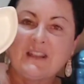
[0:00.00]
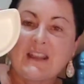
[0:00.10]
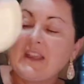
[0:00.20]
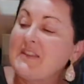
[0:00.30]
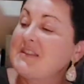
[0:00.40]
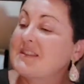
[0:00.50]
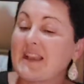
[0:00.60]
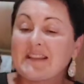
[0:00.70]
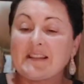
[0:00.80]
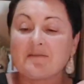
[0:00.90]
Okay, this is
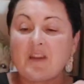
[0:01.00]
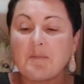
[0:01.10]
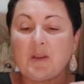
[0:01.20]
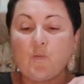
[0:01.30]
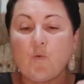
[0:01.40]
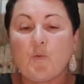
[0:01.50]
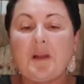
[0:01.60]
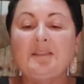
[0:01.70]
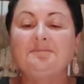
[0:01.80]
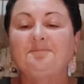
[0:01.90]
a ceramic
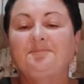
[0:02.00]
warmer.